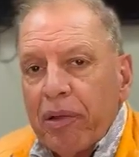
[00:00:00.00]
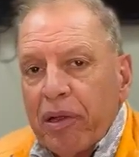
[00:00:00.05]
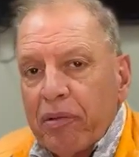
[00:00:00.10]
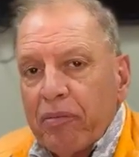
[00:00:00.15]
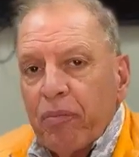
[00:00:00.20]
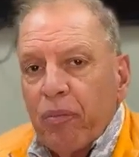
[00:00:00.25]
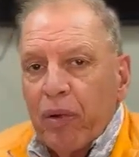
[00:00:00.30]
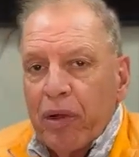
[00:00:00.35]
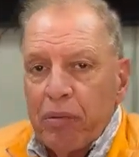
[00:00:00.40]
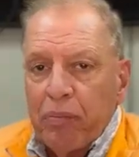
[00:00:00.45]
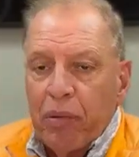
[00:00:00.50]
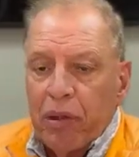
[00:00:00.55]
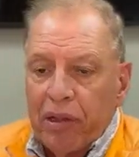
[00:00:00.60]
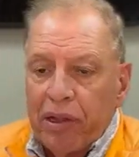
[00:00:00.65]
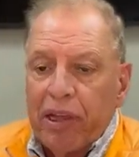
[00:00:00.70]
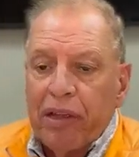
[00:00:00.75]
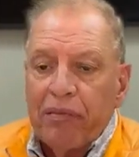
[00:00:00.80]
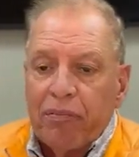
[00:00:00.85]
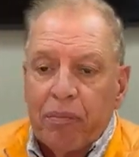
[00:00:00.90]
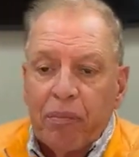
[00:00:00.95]
and we
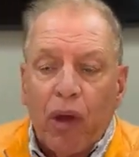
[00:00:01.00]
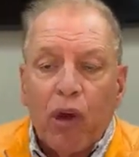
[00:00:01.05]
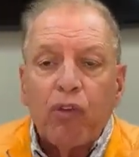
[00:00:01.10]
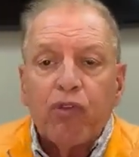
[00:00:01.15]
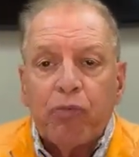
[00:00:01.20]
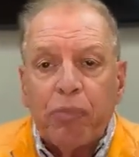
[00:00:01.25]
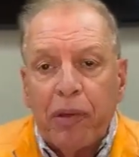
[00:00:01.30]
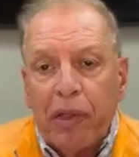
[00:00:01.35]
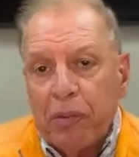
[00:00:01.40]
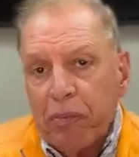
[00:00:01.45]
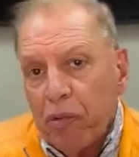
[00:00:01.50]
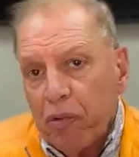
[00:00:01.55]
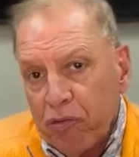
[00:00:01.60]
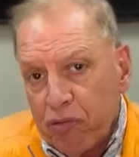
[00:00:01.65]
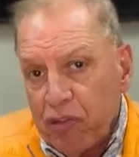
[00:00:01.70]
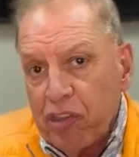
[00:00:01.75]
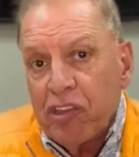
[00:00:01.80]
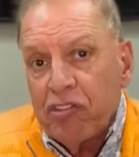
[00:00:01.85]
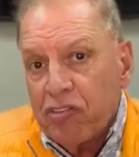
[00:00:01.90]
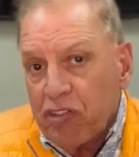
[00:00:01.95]
believe most people
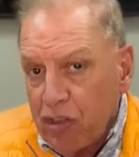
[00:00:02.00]
since